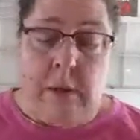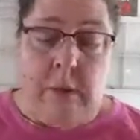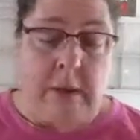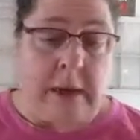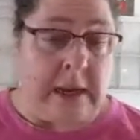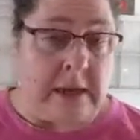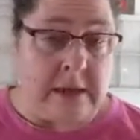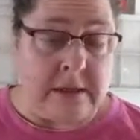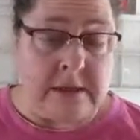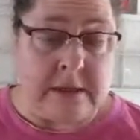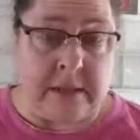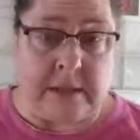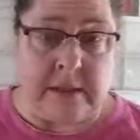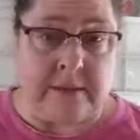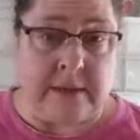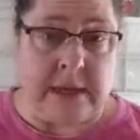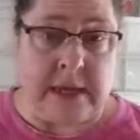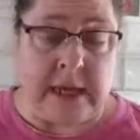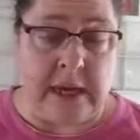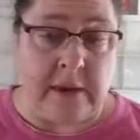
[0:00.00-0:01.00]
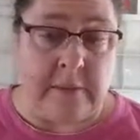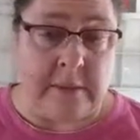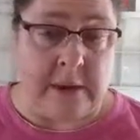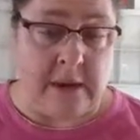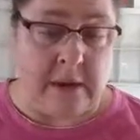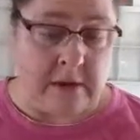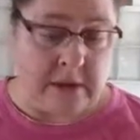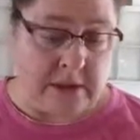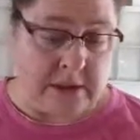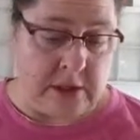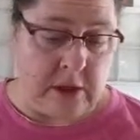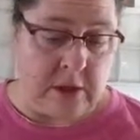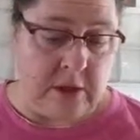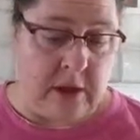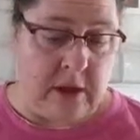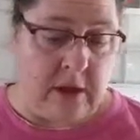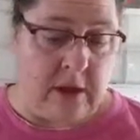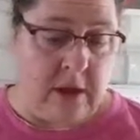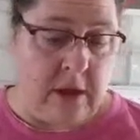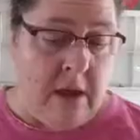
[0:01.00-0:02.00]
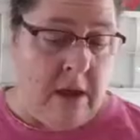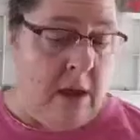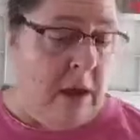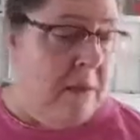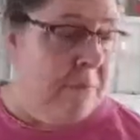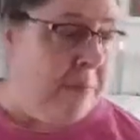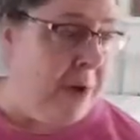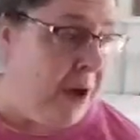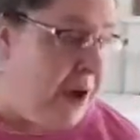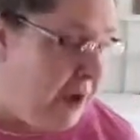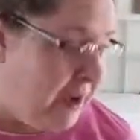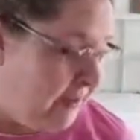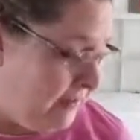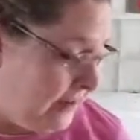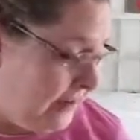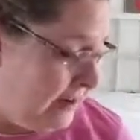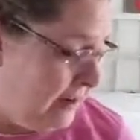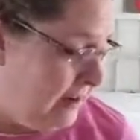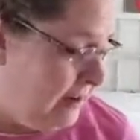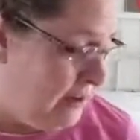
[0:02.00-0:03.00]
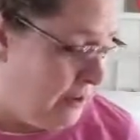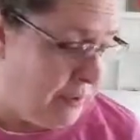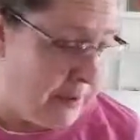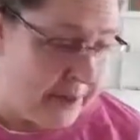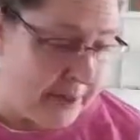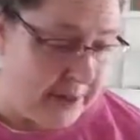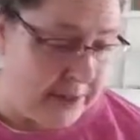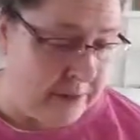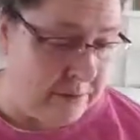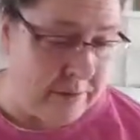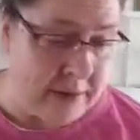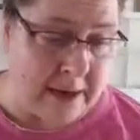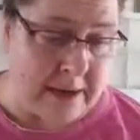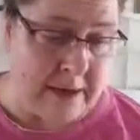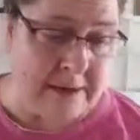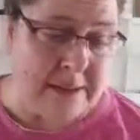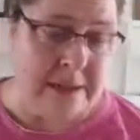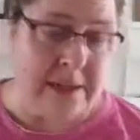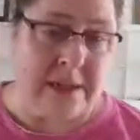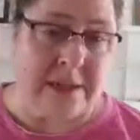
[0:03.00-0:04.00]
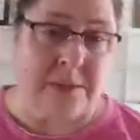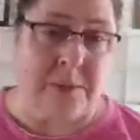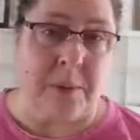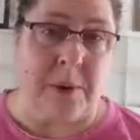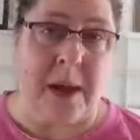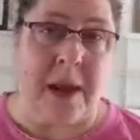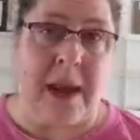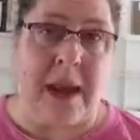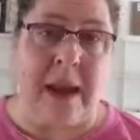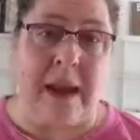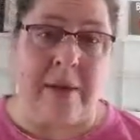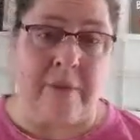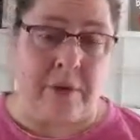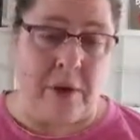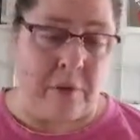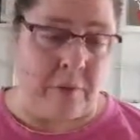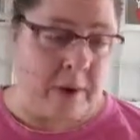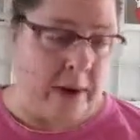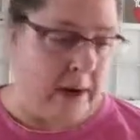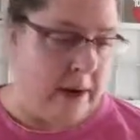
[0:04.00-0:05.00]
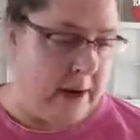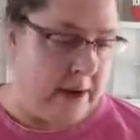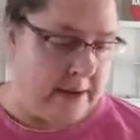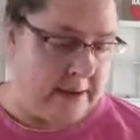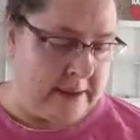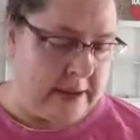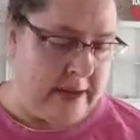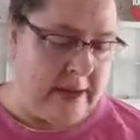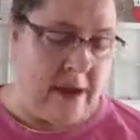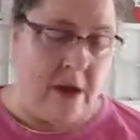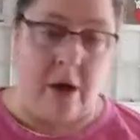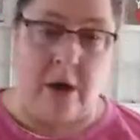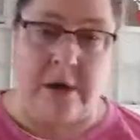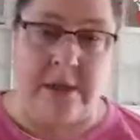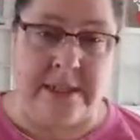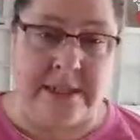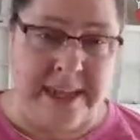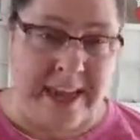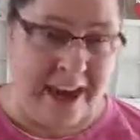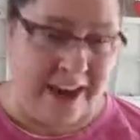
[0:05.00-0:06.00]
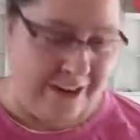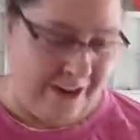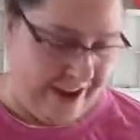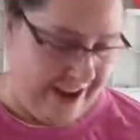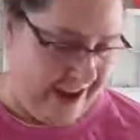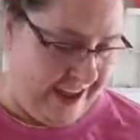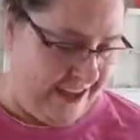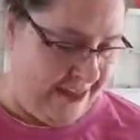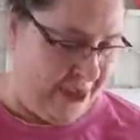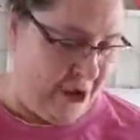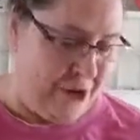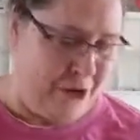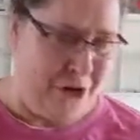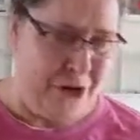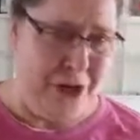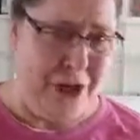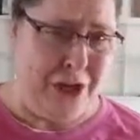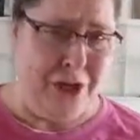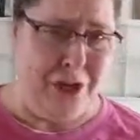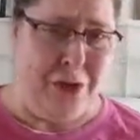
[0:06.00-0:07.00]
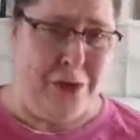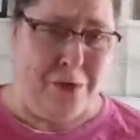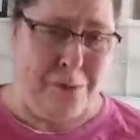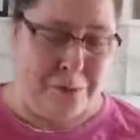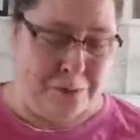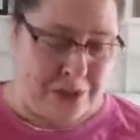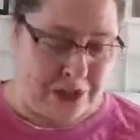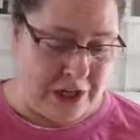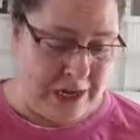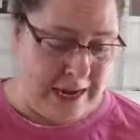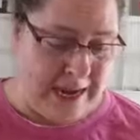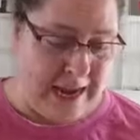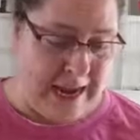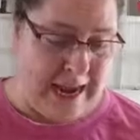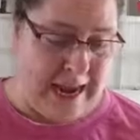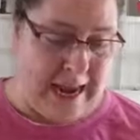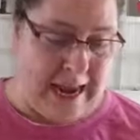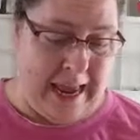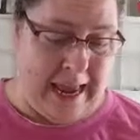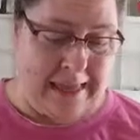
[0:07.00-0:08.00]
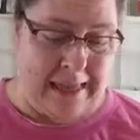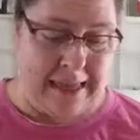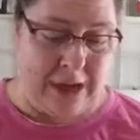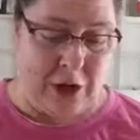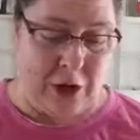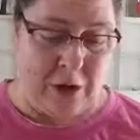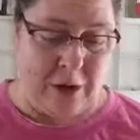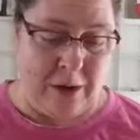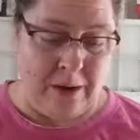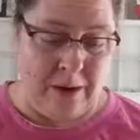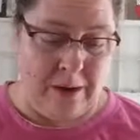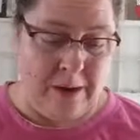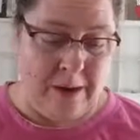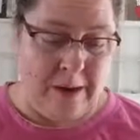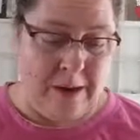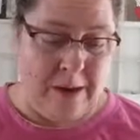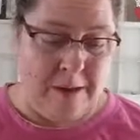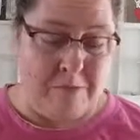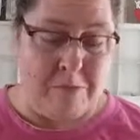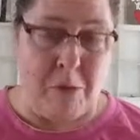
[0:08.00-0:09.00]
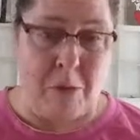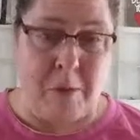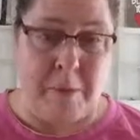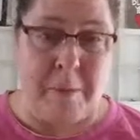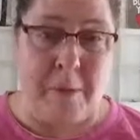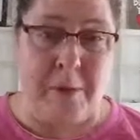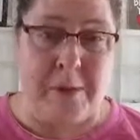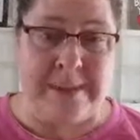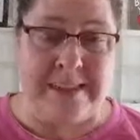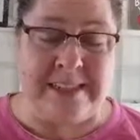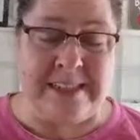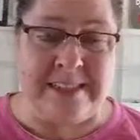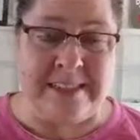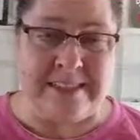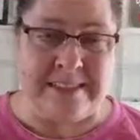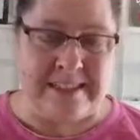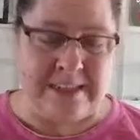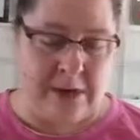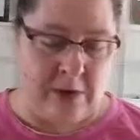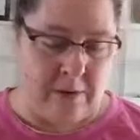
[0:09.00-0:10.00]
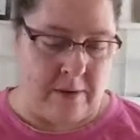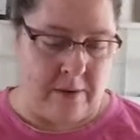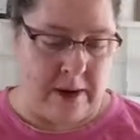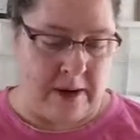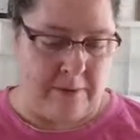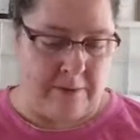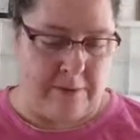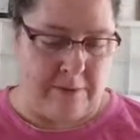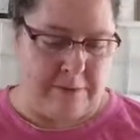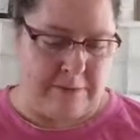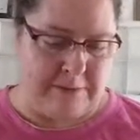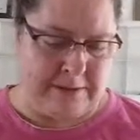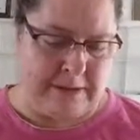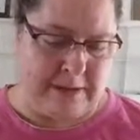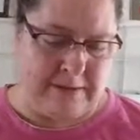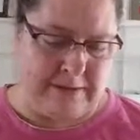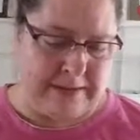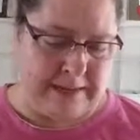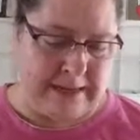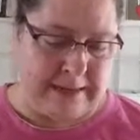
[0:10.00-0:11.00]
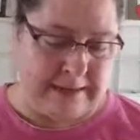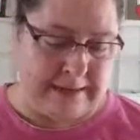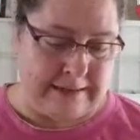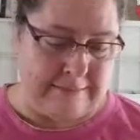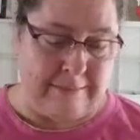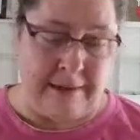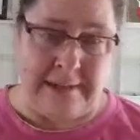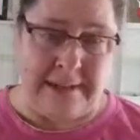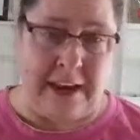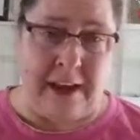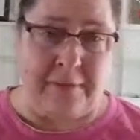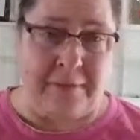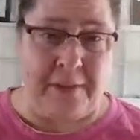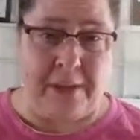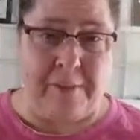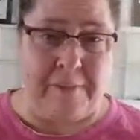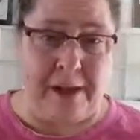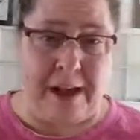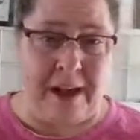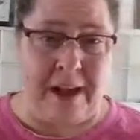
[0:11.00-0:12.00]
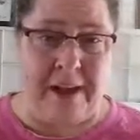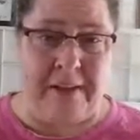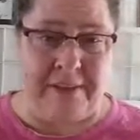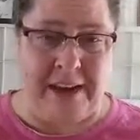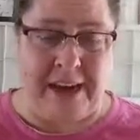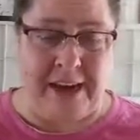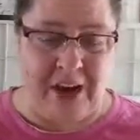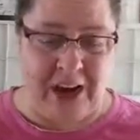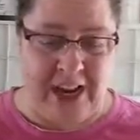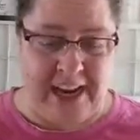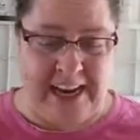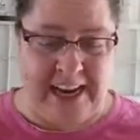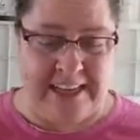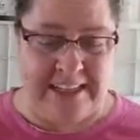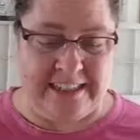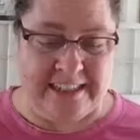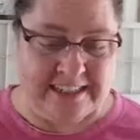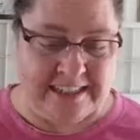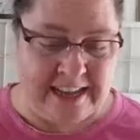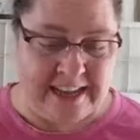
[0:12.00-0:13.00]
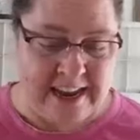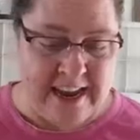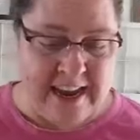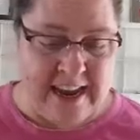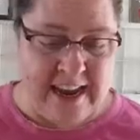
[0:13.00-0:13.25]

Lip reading: When I used to live in Kingman, Arizona, Mojave green rattlesnakes were everywhere, and they are scary. They're huge, and they're more poisonous, so everyone was always like, watch out for the Mojave greens!